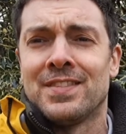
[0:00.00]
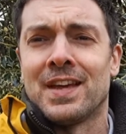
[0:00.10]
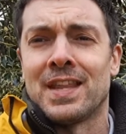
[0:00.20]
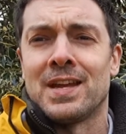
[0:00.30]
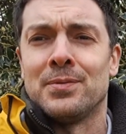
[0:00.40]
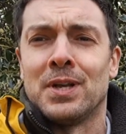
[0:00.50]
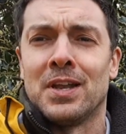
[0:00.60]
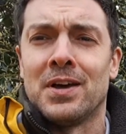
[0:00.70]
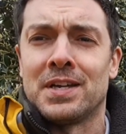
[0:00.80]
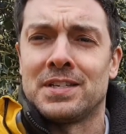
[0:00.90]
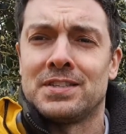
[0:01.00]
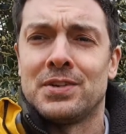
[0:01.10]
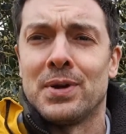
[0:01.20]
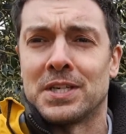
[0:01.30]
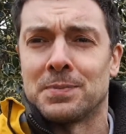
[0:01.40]
that they would like
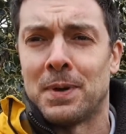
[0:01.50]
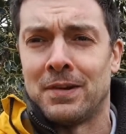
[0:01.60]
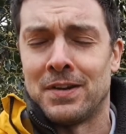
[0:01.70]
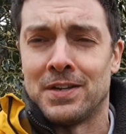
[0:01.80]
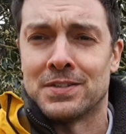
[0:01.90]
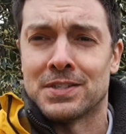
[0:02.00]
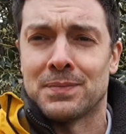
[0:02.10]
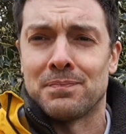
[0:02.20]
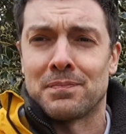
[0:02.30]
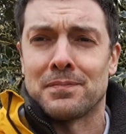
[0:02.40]
to experience.